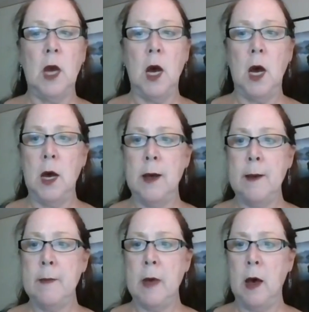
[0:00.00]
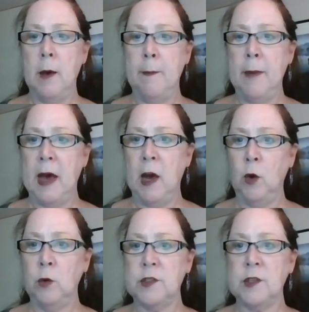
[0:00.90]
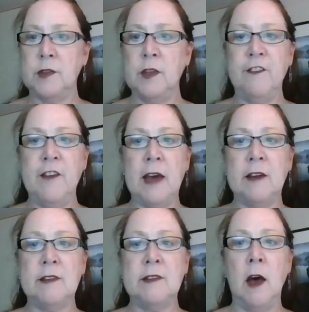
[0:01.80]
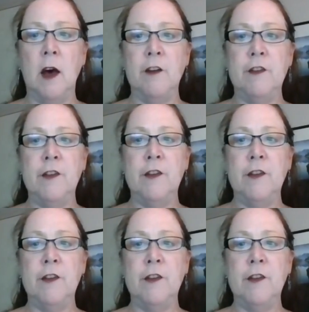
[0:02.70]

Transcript: about the effects of